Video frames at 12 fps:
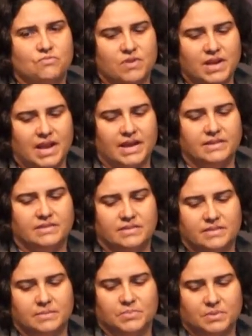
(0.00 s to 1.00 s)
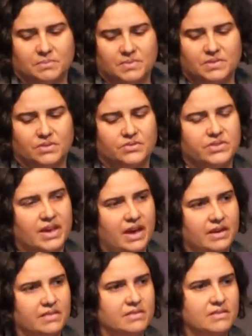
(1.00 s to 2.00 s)
related symptoms, so
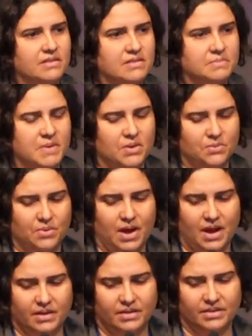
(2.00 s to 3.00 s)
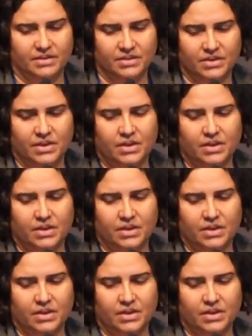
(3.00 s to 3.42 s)
taste, smell, hunger,